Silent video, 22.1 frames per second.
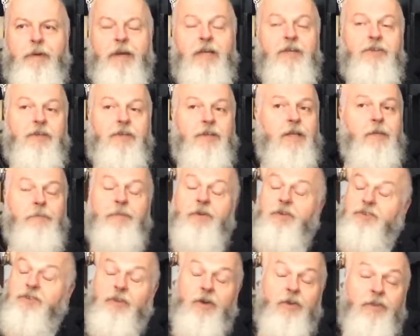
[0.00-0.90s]
basically
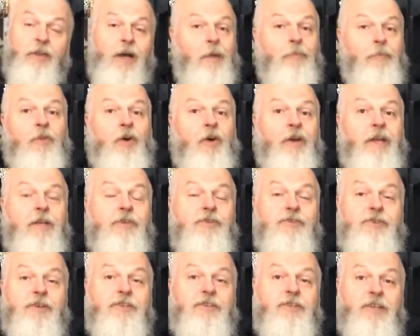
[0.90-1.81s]
because not that I'm not
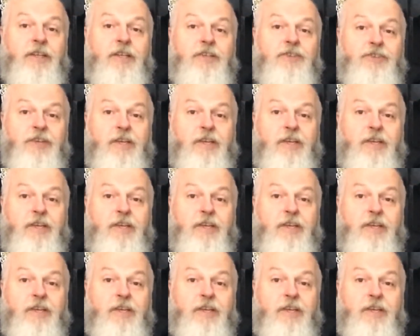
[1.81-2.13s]
interested in